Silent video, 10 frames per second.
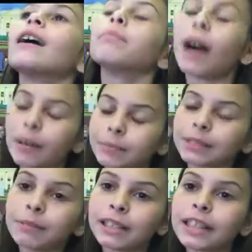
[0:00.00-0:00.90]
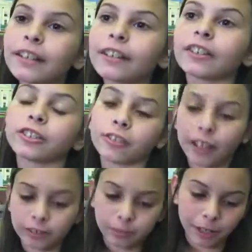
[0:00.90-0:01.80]
pumps materials
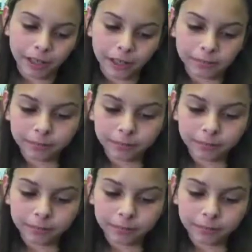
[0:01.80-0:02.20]
throughout the body.